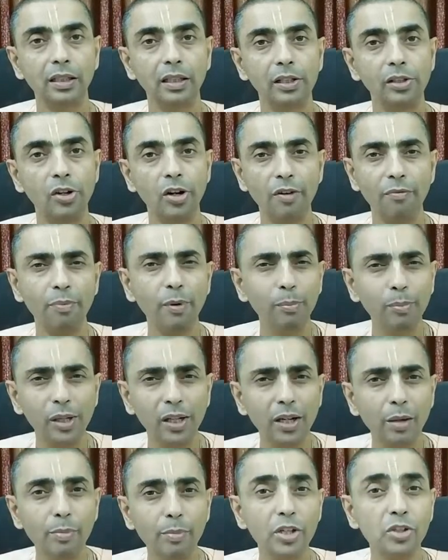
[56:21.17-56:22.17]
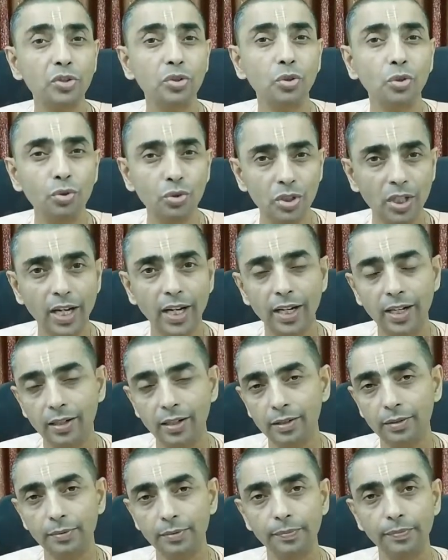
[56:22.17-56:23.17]
A lot of people commit
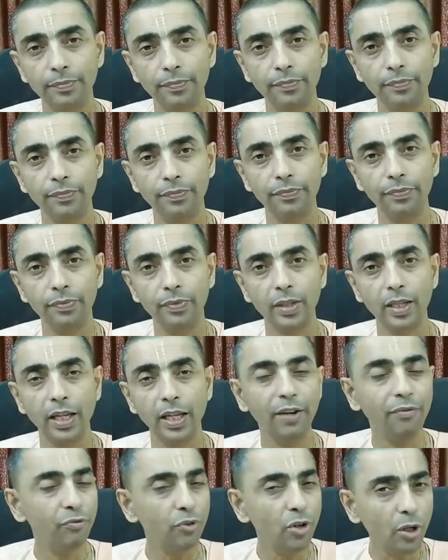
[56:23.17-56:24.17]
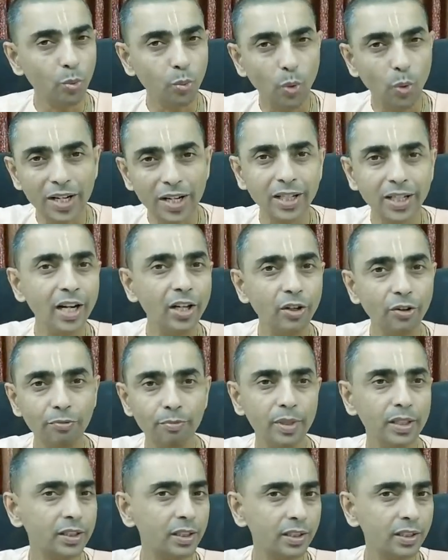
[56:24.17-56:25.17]
suicide. If not one kind of
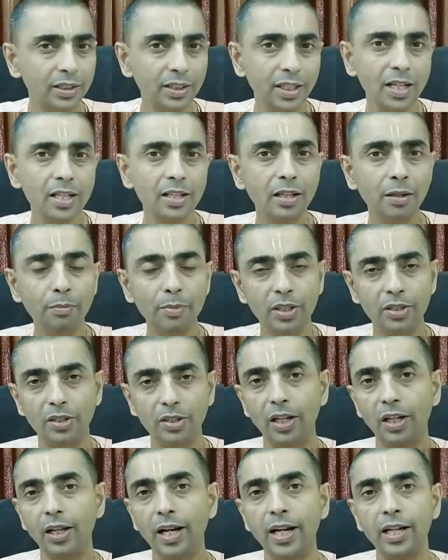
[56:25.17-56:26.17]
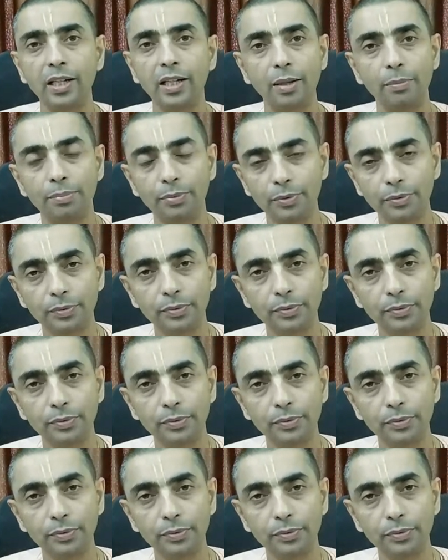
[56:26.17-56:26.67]
misery, there's another misery lined up.